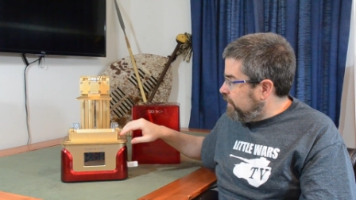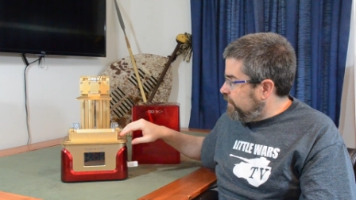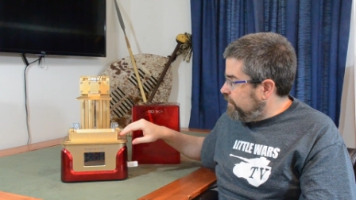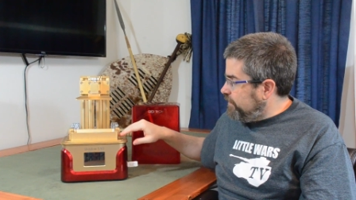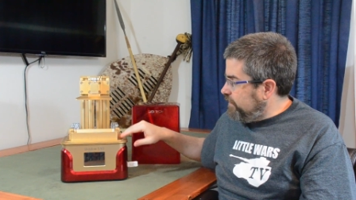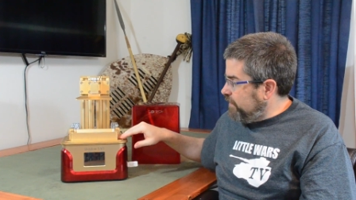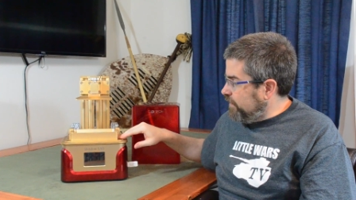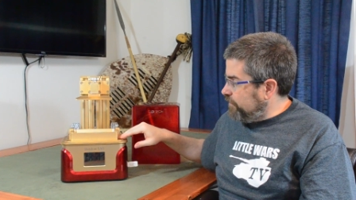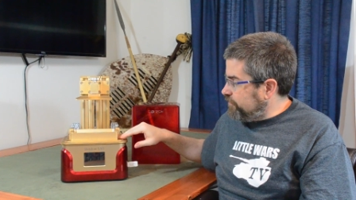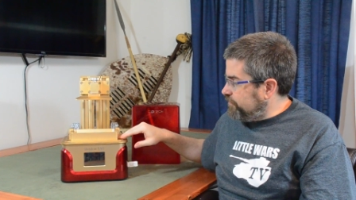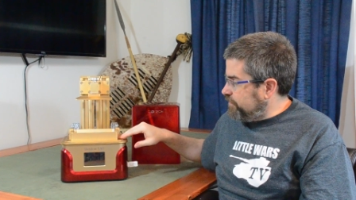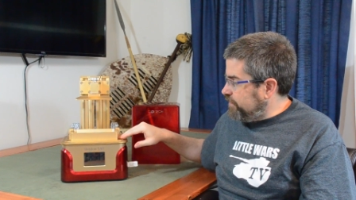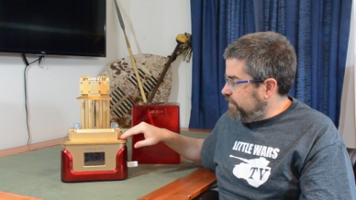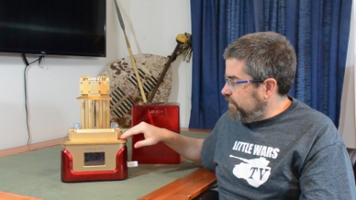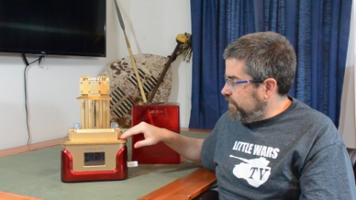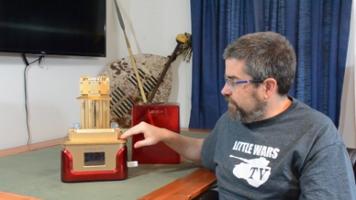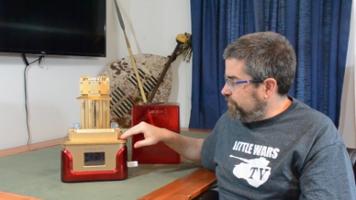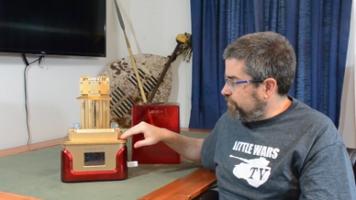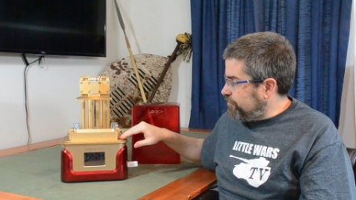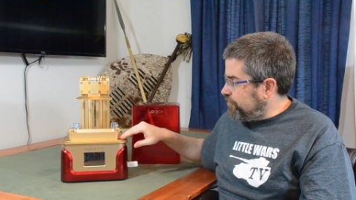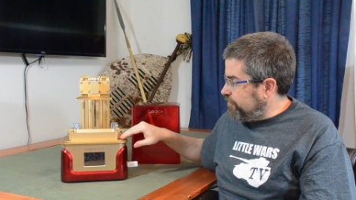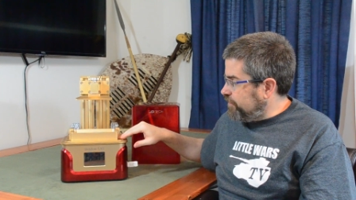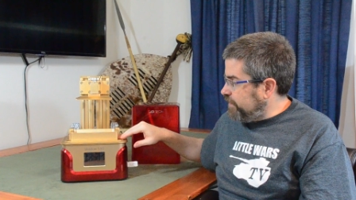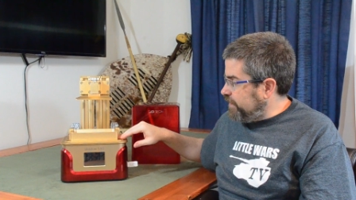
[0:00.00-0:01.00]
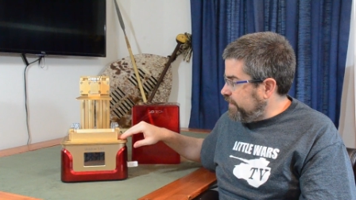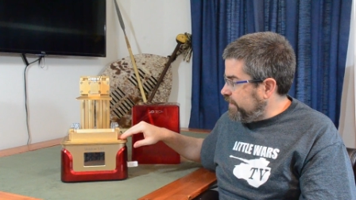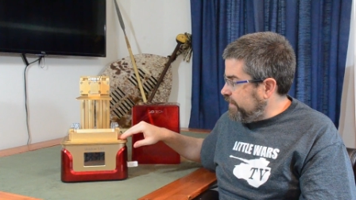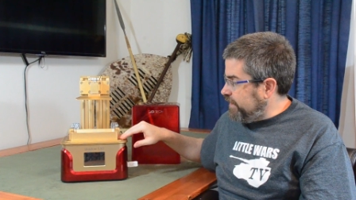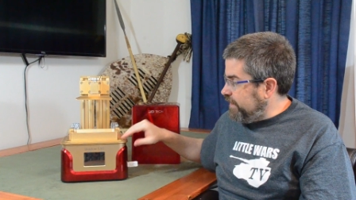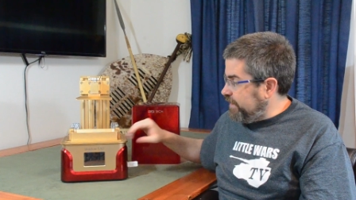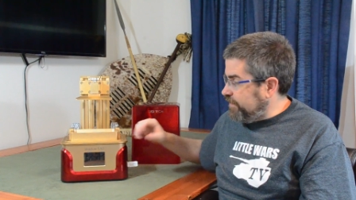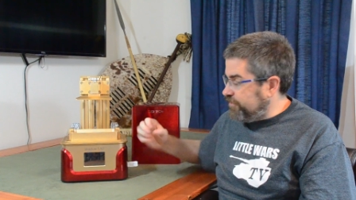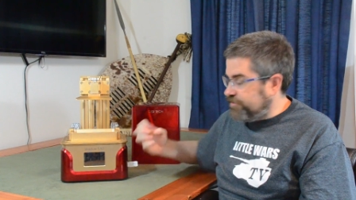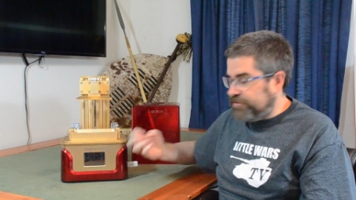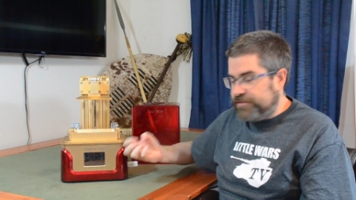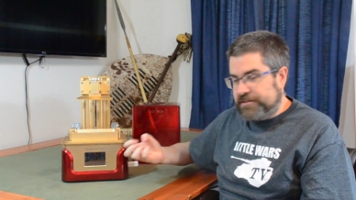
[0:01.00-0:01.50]
the LCD screen
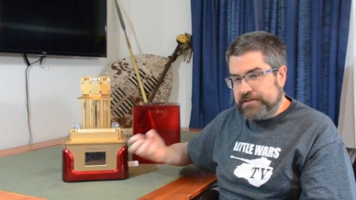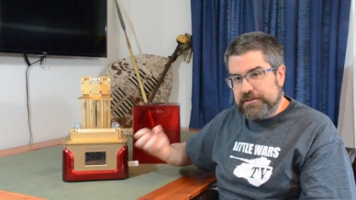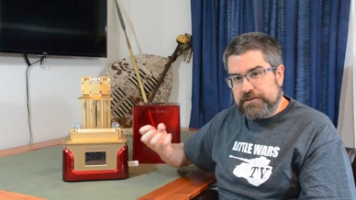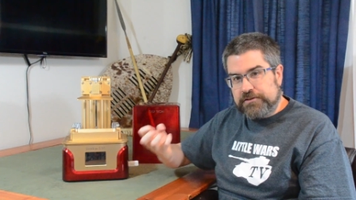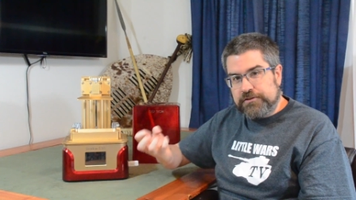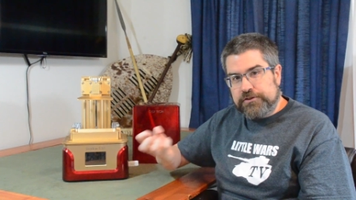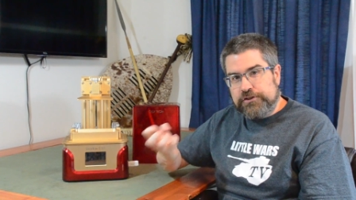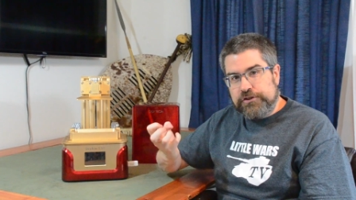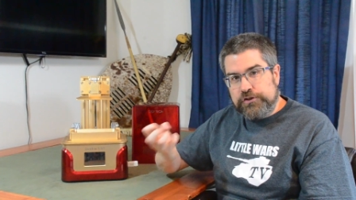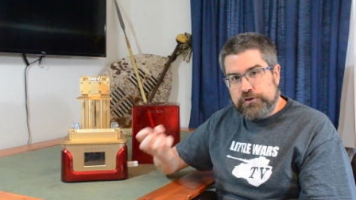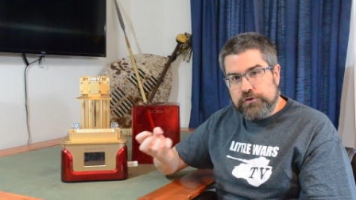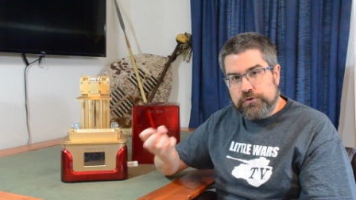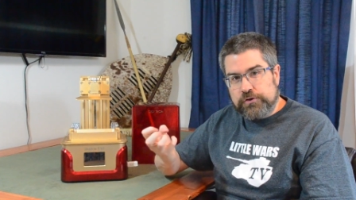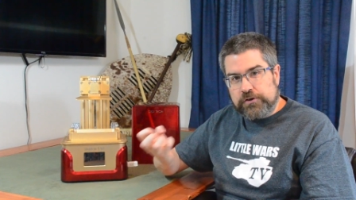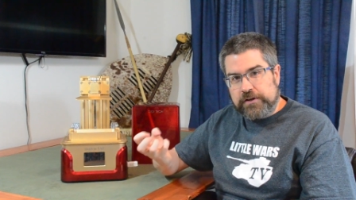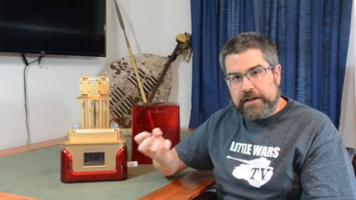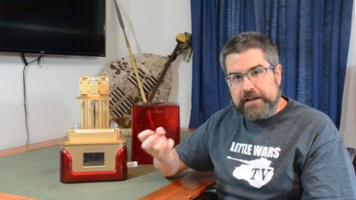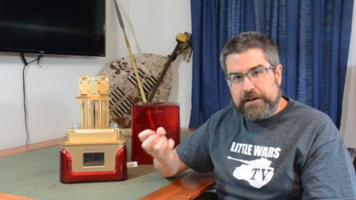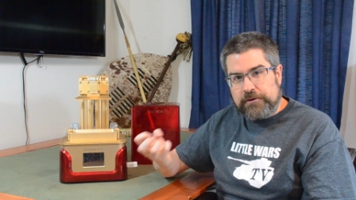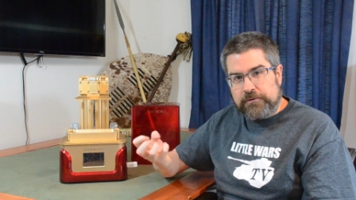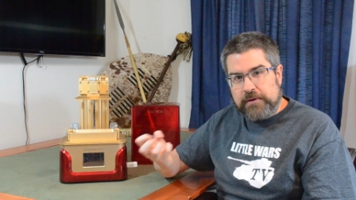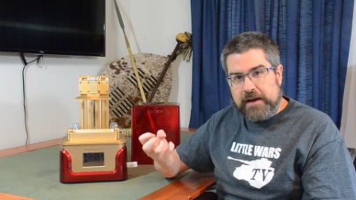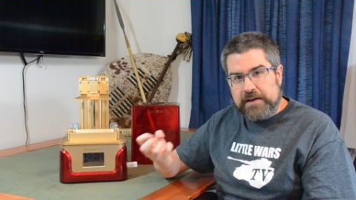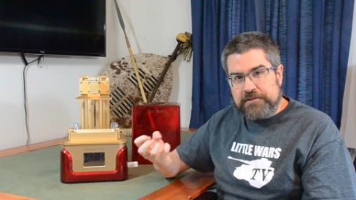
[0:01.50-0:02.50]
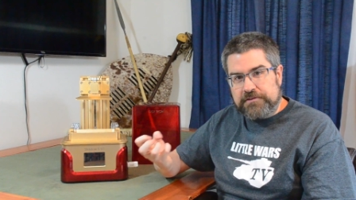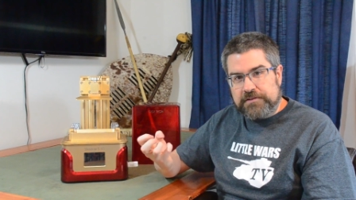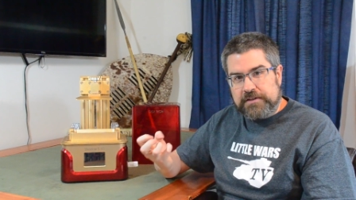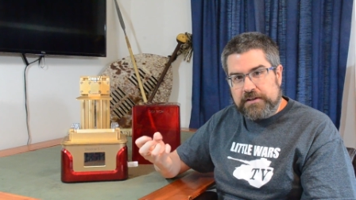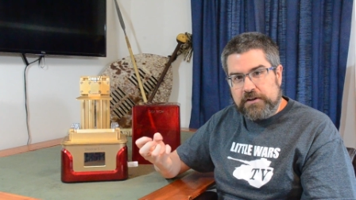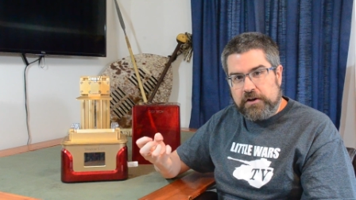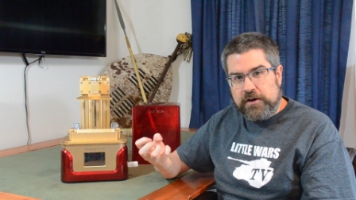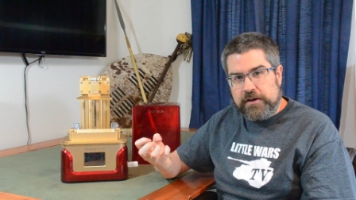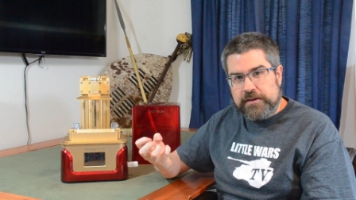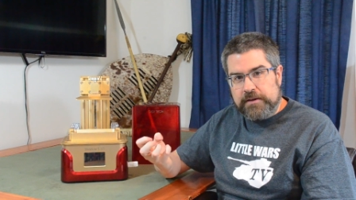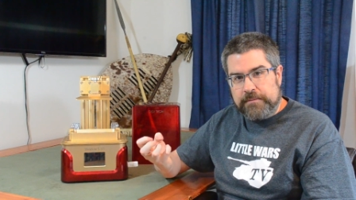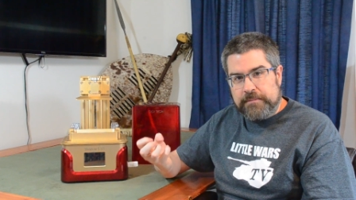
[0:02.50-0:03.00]
is still curing resin
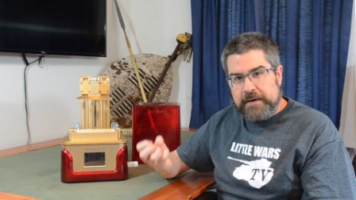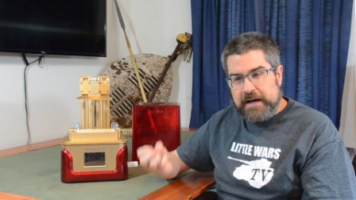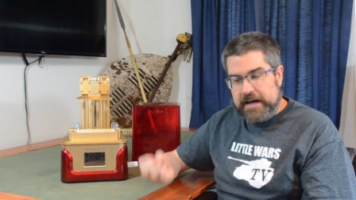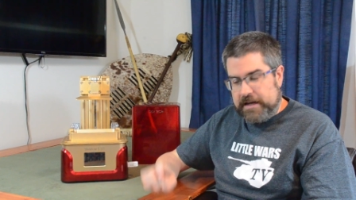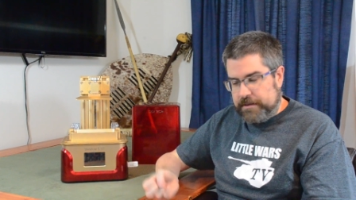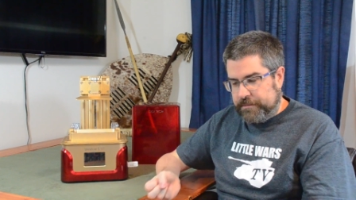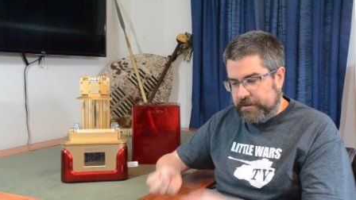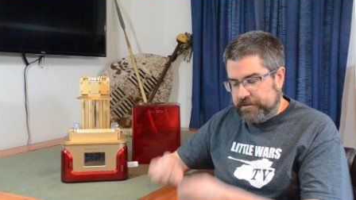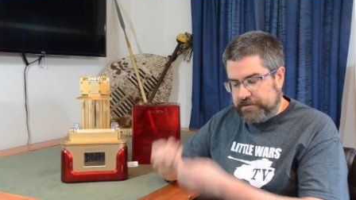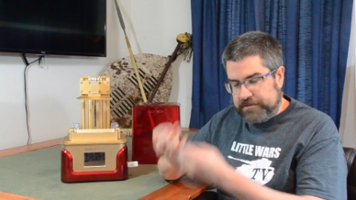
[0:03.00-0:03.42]
on the bottom.